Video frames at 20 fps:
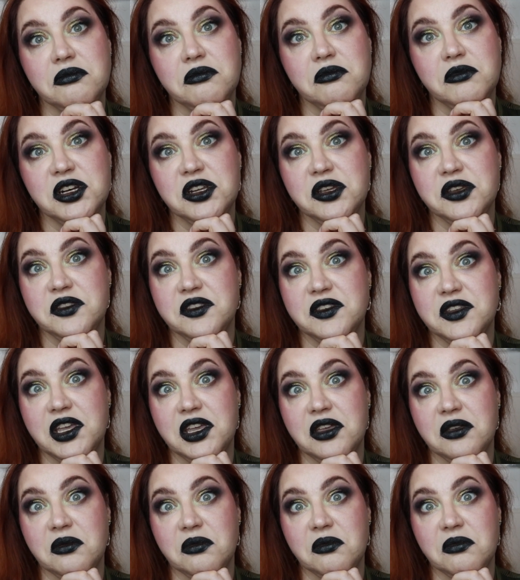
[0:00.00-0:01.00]
What do you
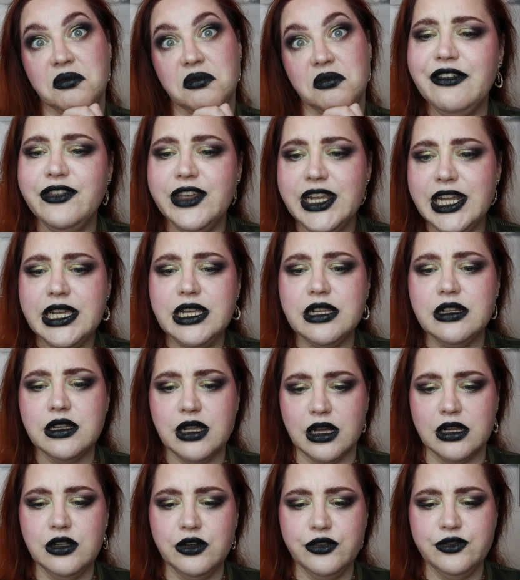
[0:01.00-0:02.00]
think? I feel like
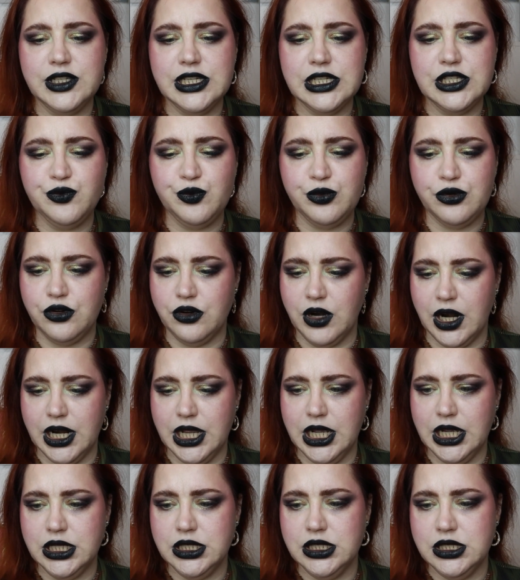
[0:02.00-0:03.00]
none of these
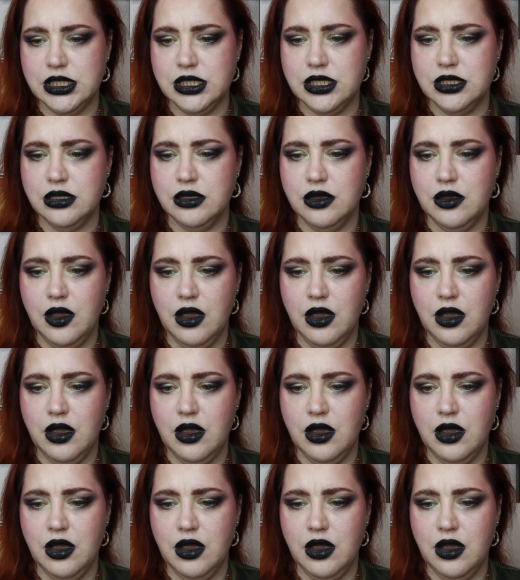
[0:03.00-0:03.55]
products